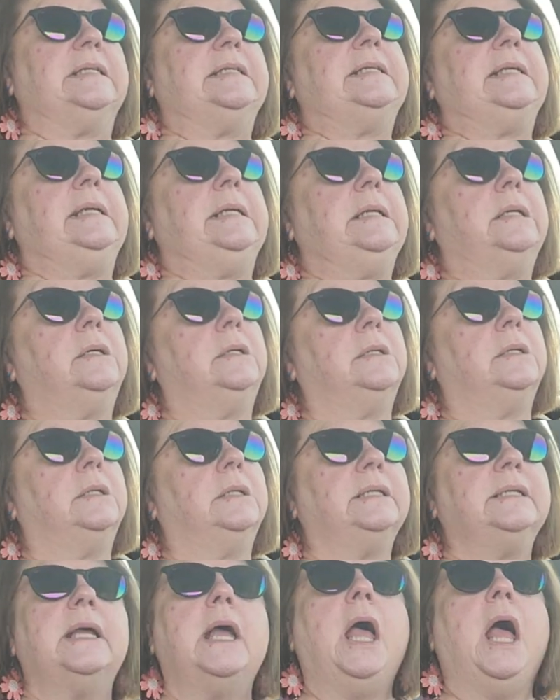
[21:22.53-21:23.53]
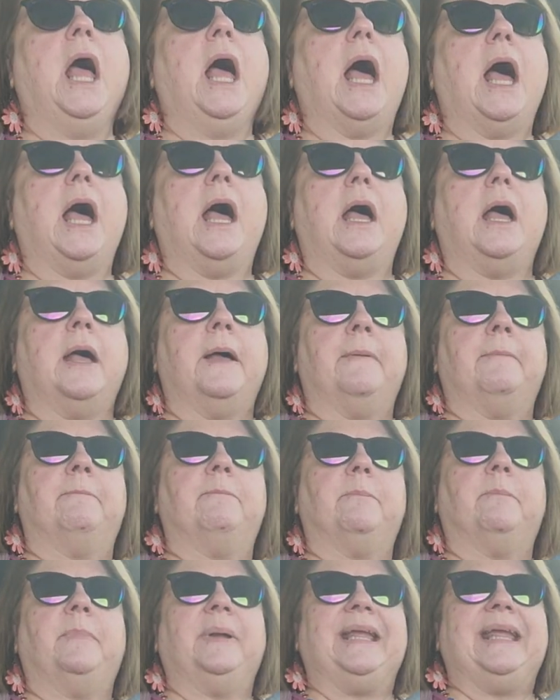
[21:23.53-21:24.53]
Tinkled,
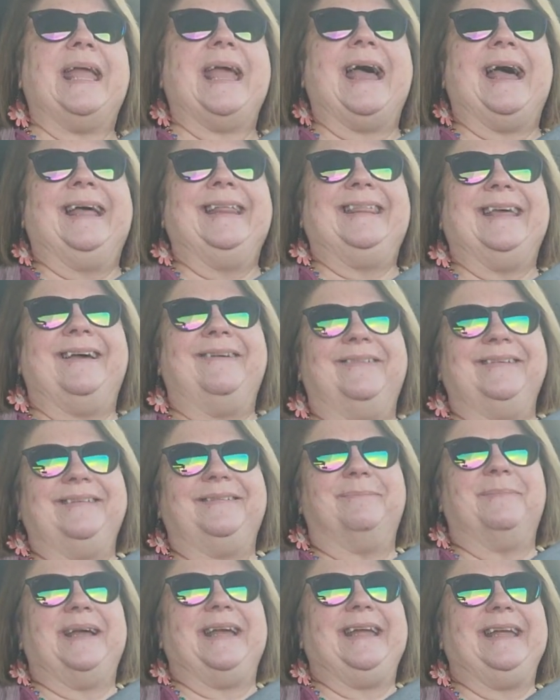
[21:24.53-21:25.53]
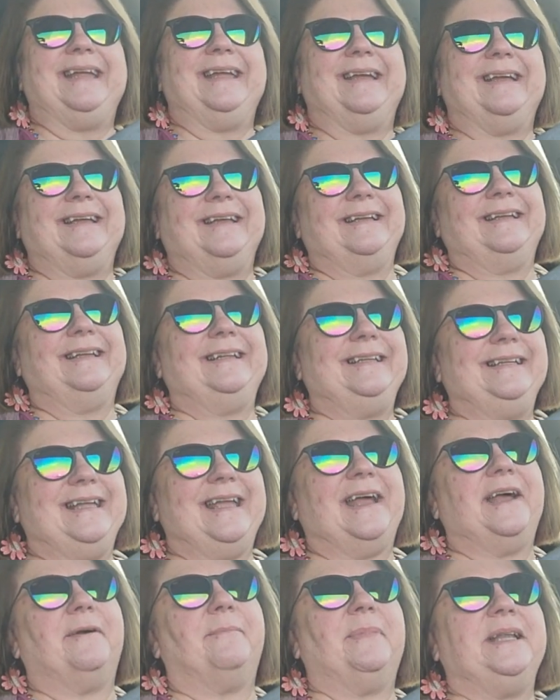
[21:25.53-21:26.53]
Um, but yeah, that was my, uh,
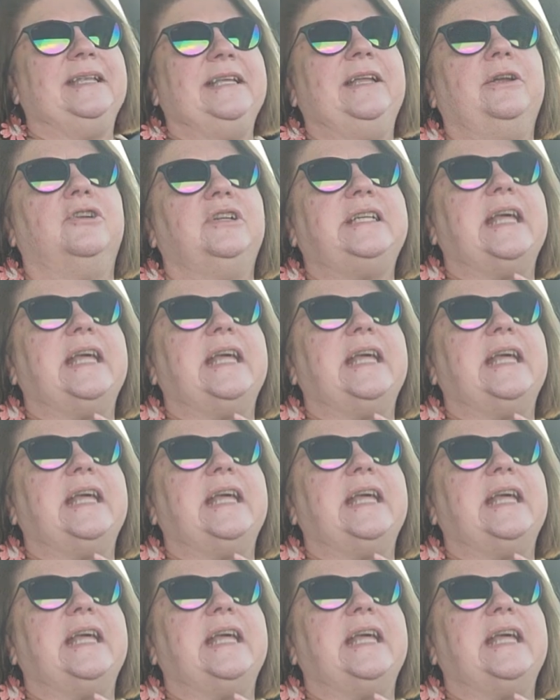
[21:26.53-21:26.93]
yeah, my near